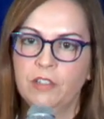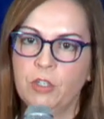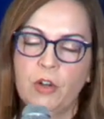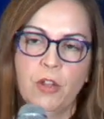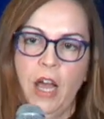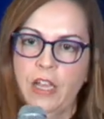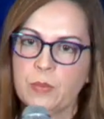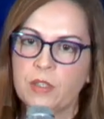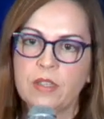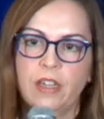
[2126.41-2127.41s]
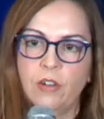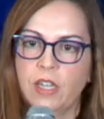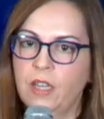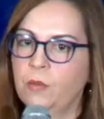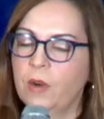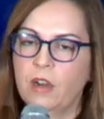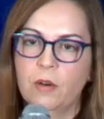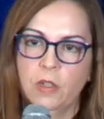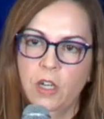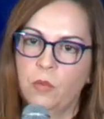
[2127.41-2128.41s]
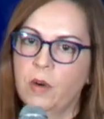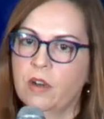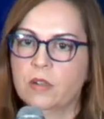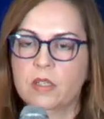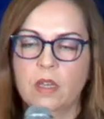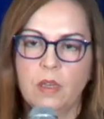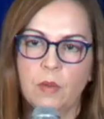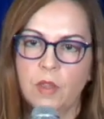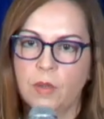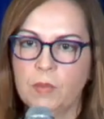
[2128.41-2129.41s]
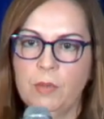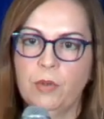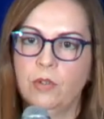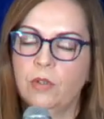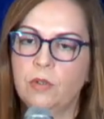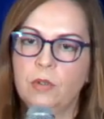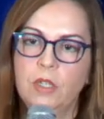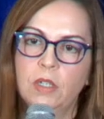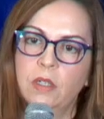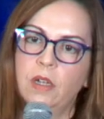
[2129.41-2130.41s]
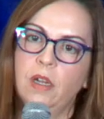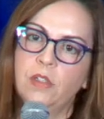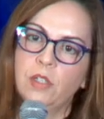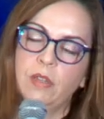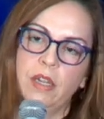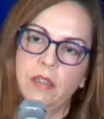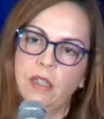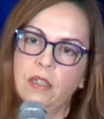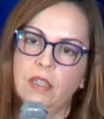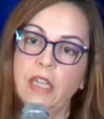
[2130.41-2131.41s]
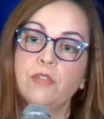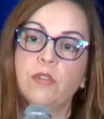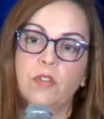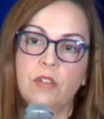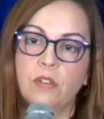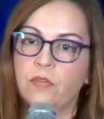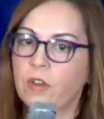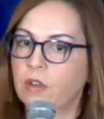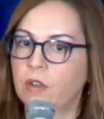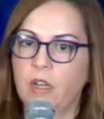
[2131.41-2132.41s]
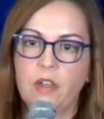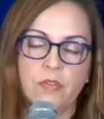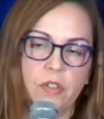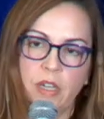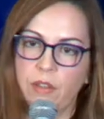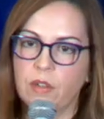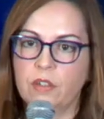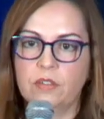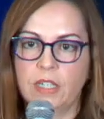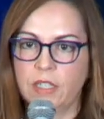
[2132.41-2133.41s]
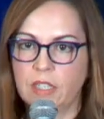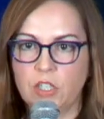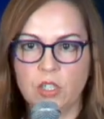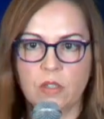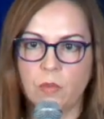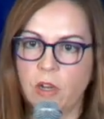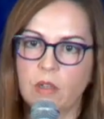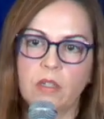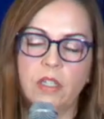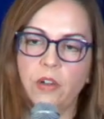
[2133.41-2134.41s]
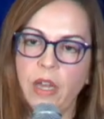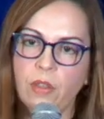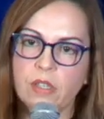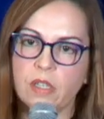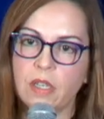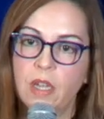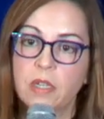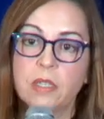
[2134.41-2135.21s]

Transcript: You go to the hospital and say, okay, where, you know, where's the, the people who uh, do the, the, case reviews for, uh, for ethical violations, where are the clinical ethicists?